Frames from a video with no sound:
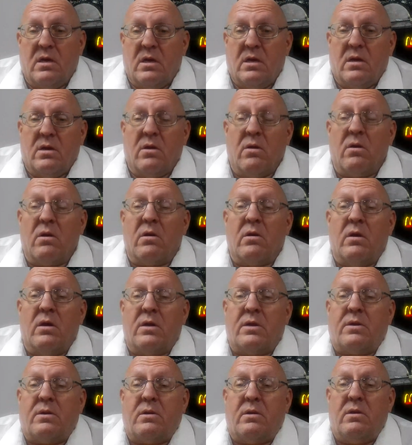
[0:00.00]
You're in a,
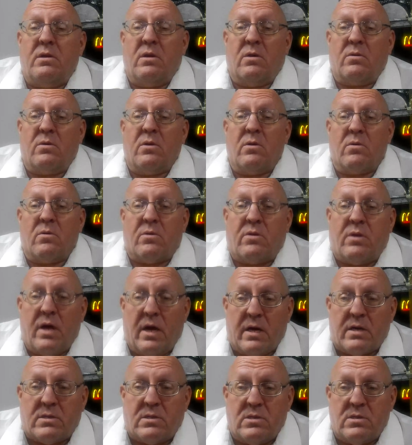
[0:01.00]
you know, you're in
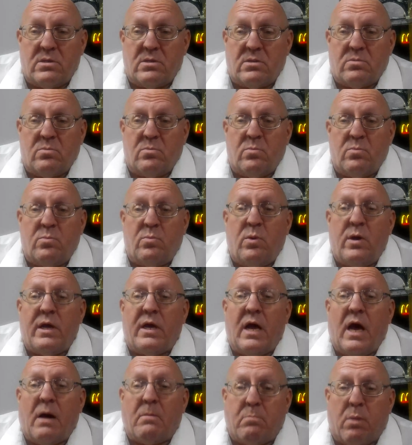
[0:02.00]
Texas. We
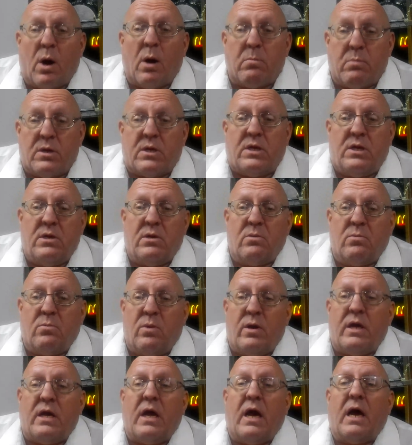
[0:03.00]
got barbecue. We
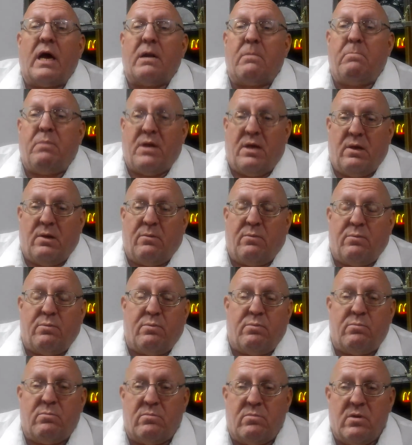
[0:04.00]
got beef.
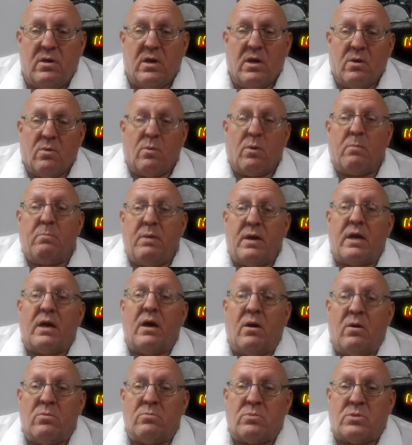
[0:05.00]
We're big
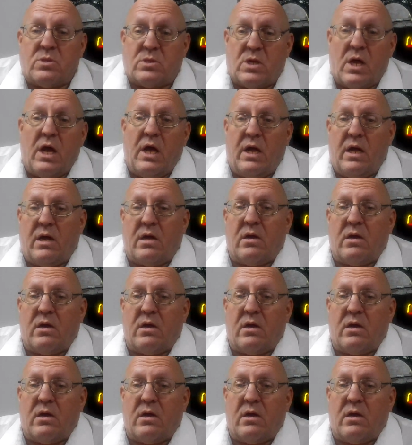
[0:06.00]
on steak.